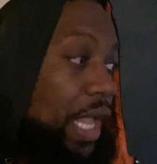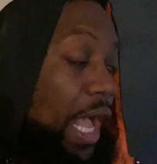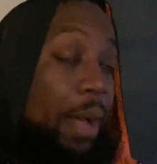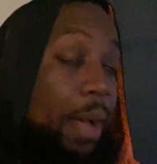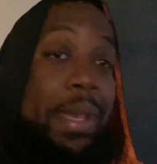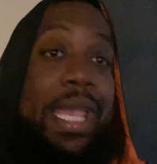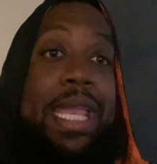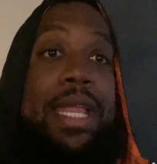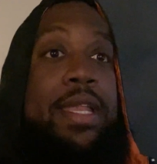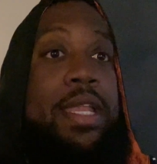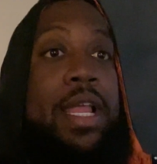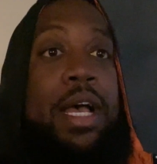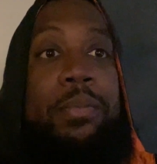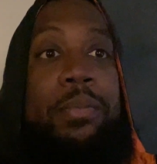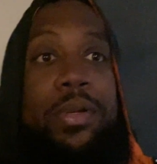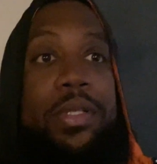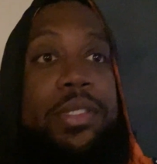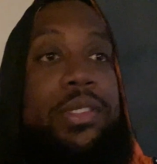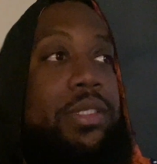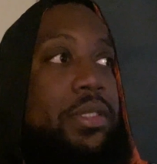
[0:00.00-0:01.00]
hitting
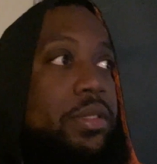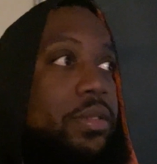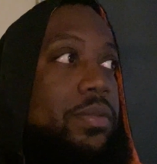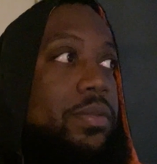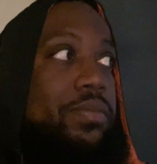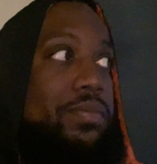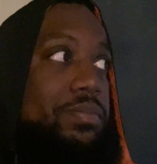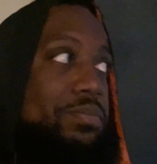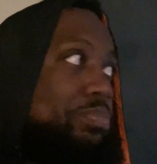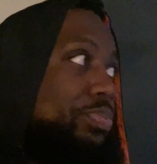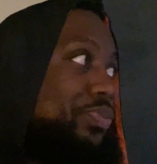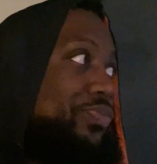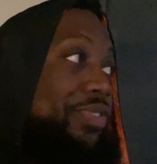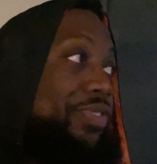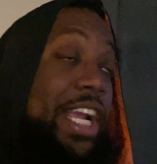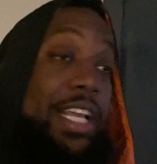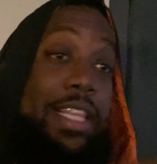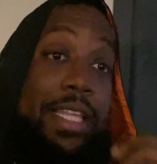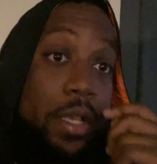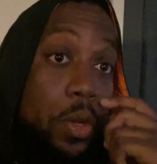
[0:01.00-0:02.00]
numbers
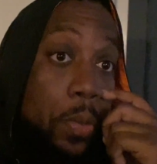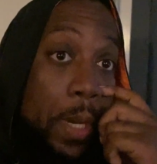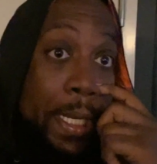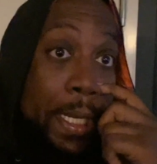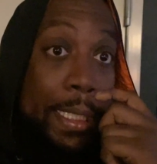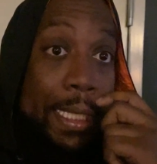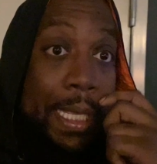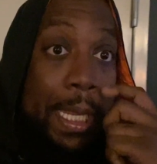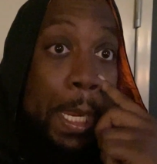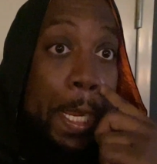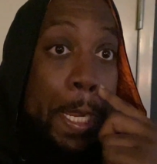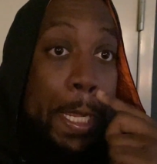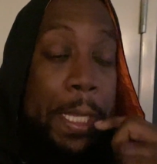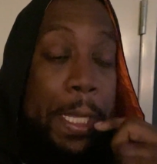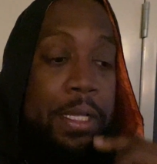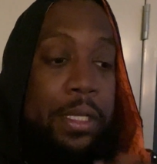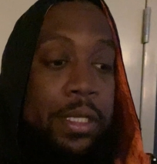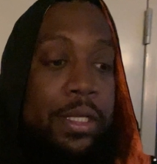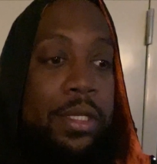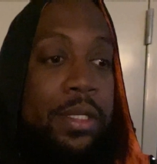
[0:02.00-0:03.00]
fairly quickly
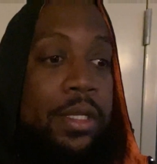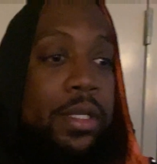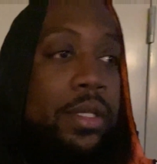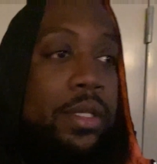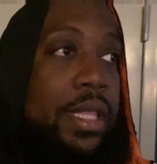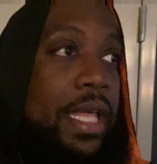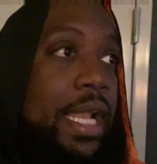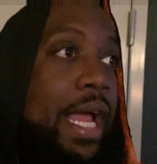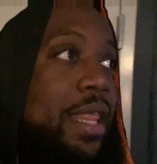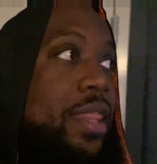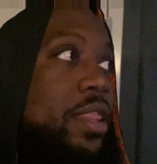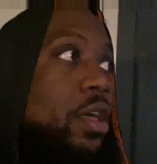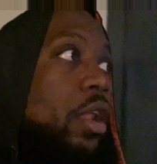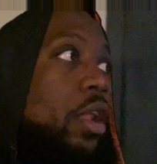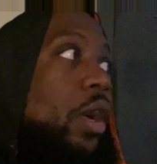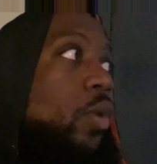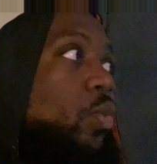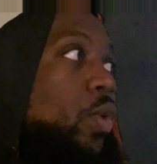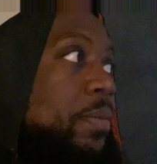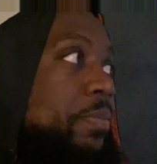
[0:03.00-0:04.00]
that I thought
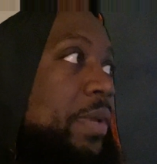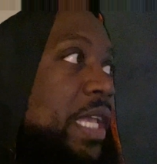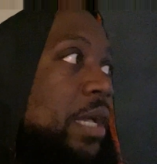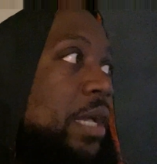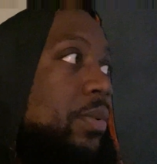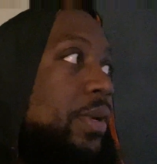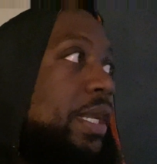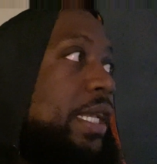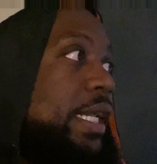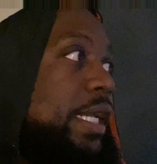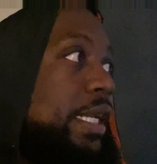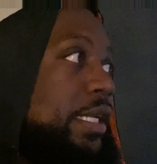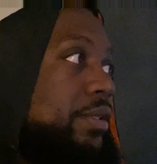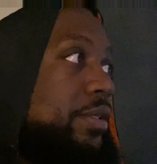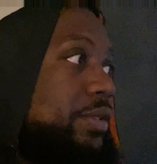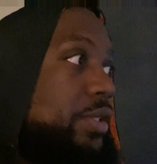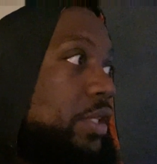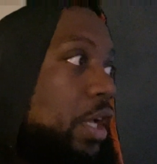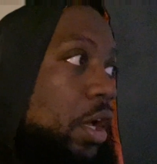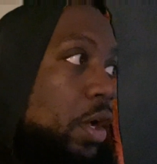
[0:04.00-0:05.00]
I wouldn't be able to hit.
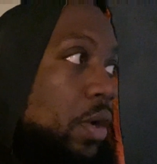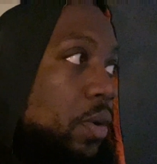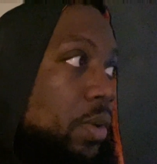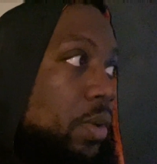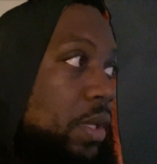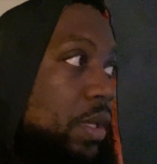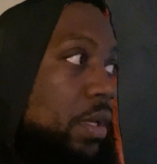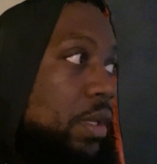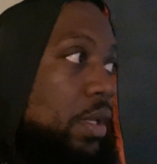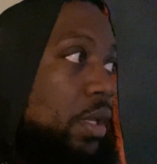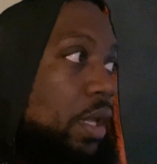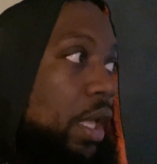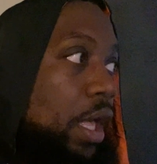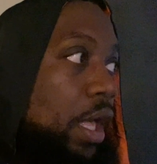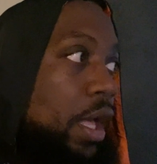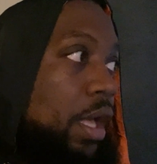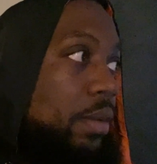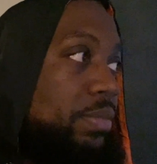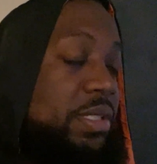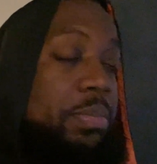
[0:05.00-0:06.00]
So
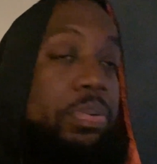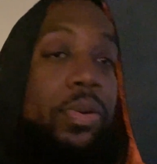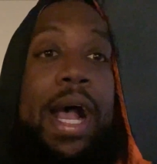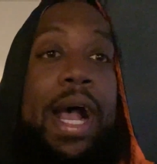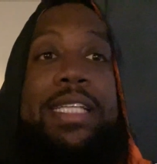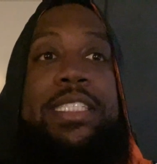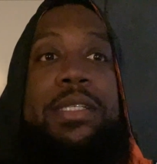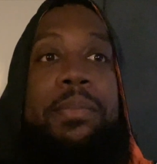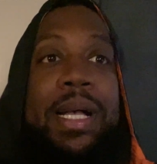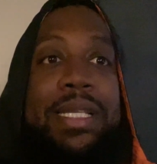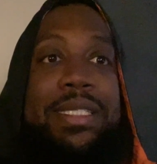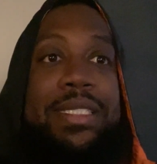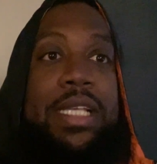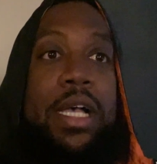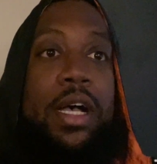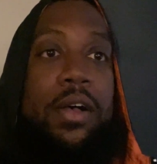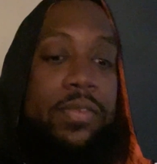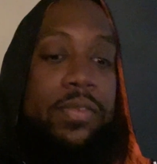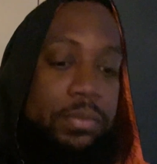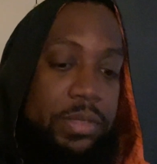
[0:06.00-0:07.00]
I'm surprising
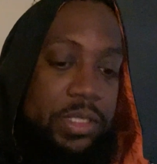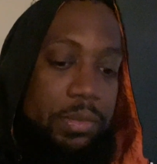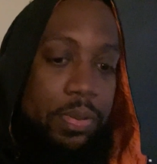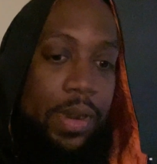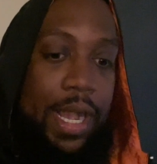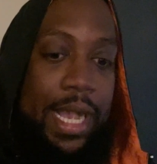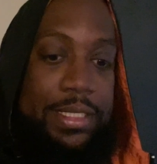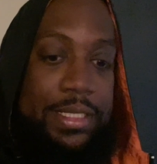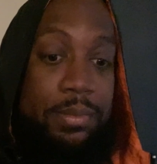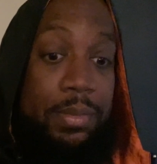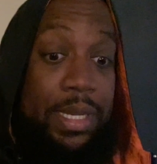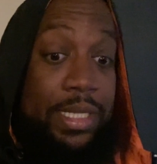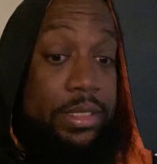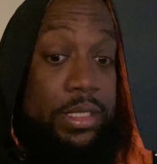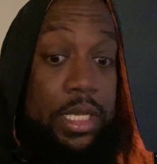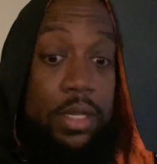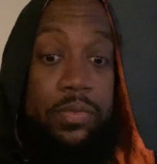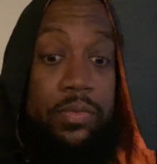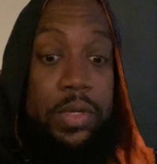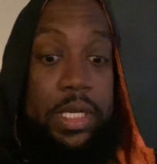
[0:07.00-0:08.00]
myself.
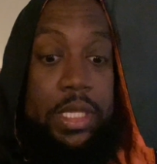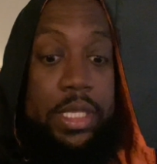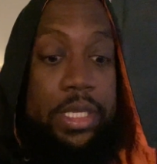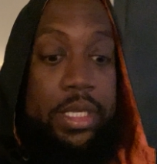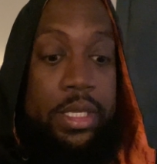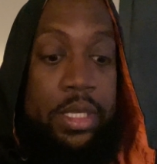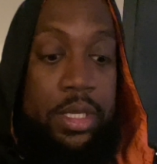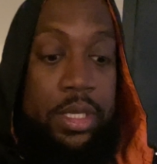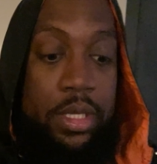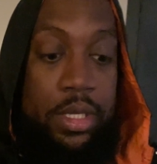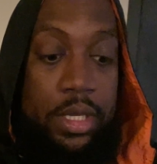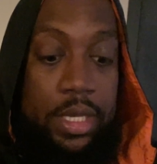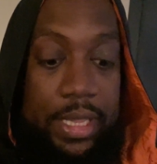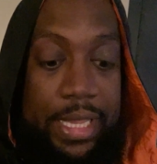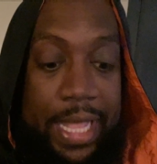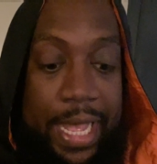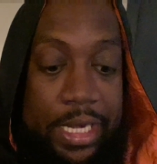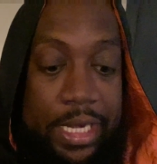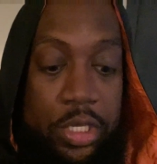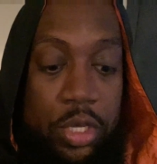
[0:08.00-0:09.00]
Really. A
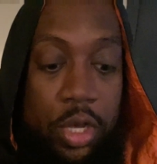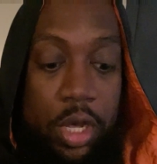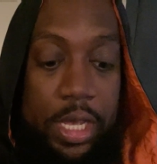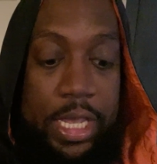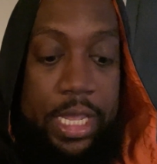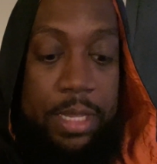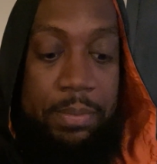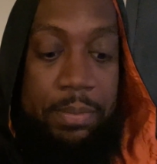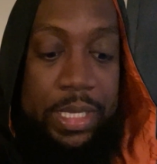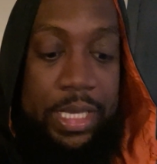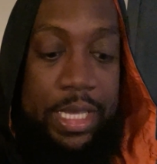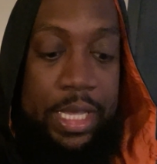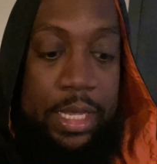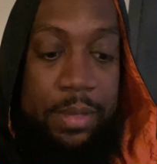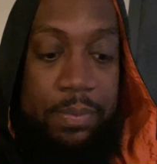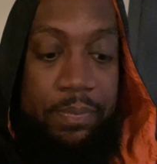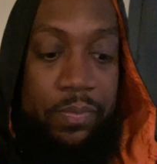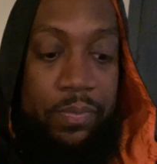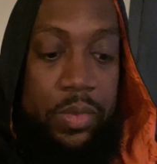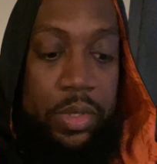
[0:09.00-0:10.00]
lot of y'all hit me
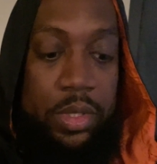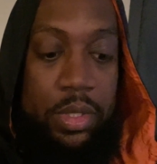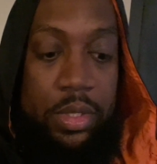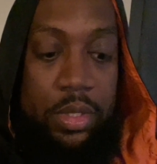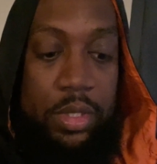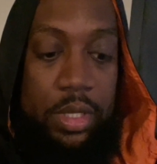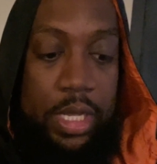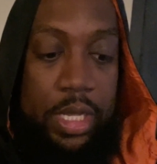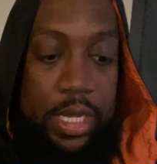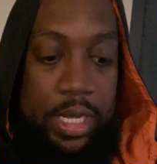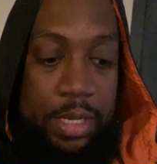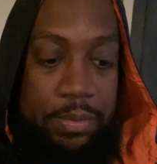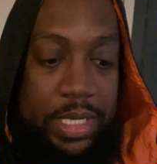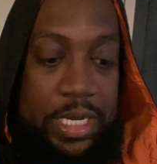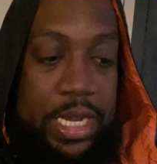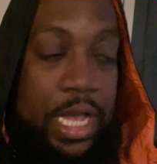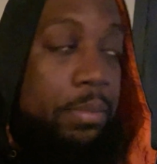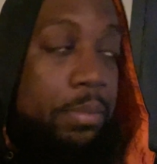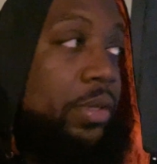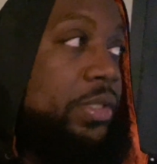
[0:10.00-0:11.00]
up. The
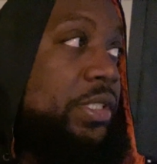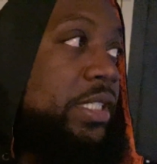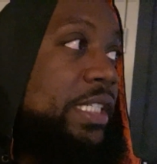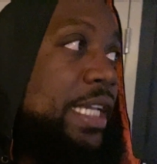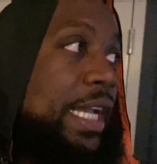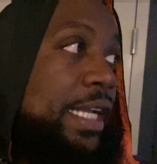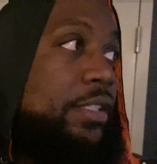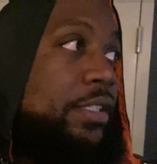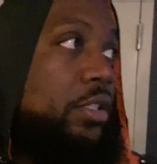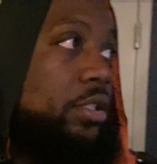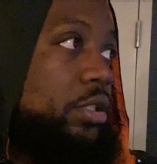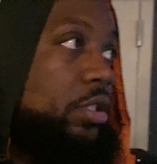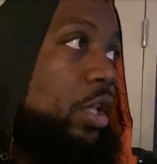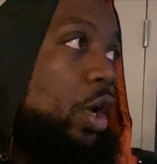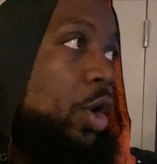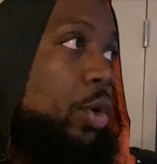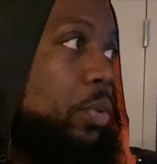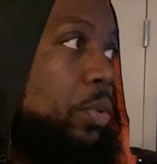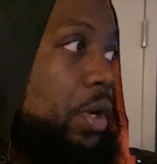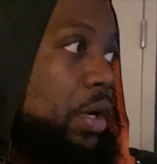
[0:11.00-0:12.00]
numbers are getting
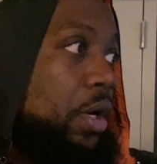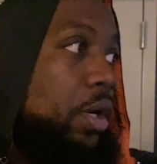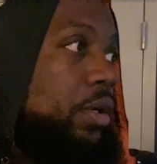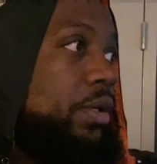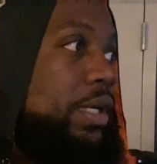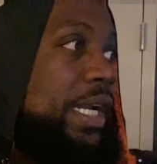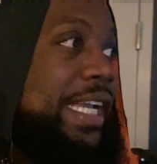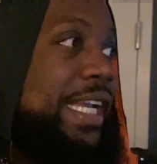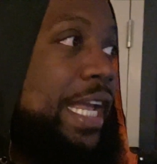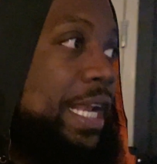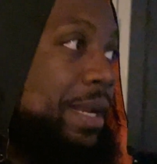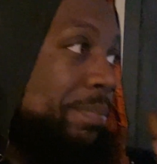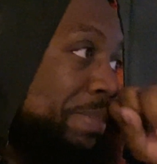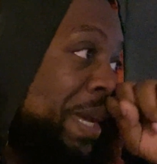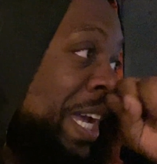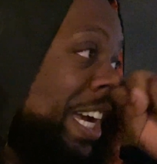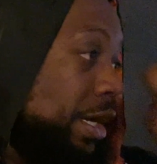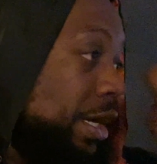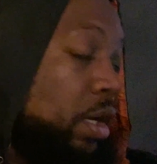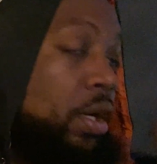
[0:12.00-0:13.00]
slower. They're getting
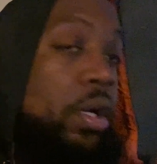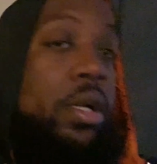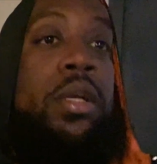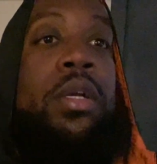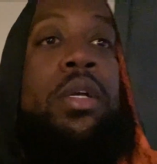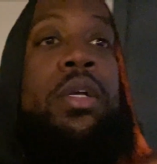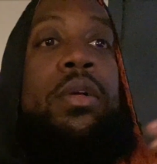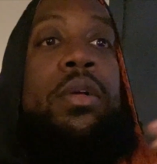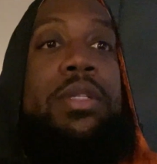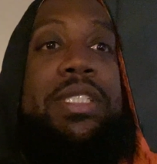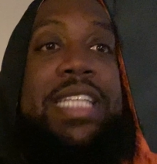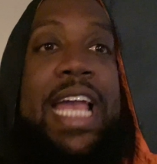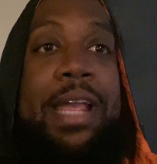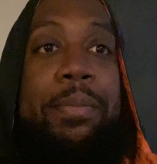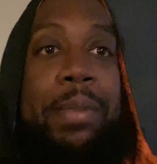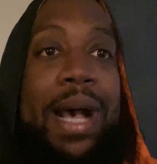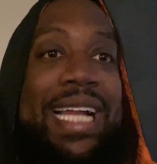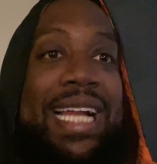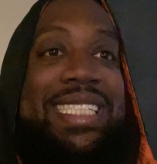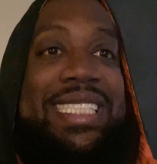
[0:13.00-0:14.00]
bigger day
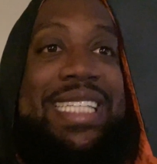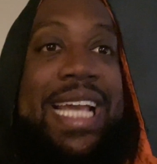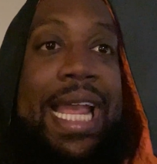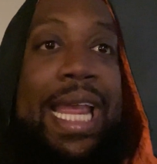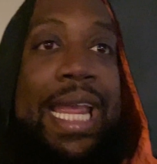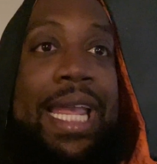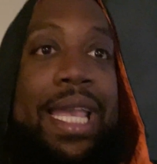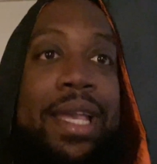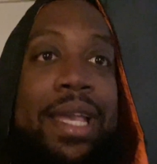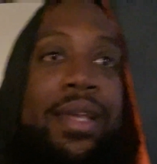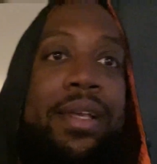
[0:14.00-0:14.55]
by day.